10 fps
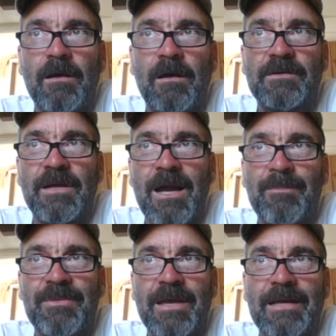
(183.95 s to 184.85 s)
On
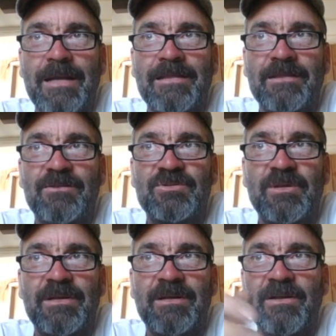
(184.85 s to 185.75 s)
top of that, I think there's
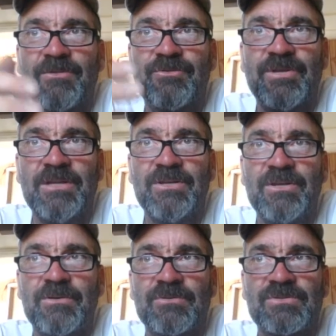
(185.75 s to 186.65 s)
going to, in another 10
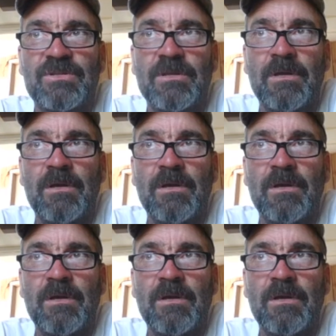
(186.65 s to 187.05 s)
years,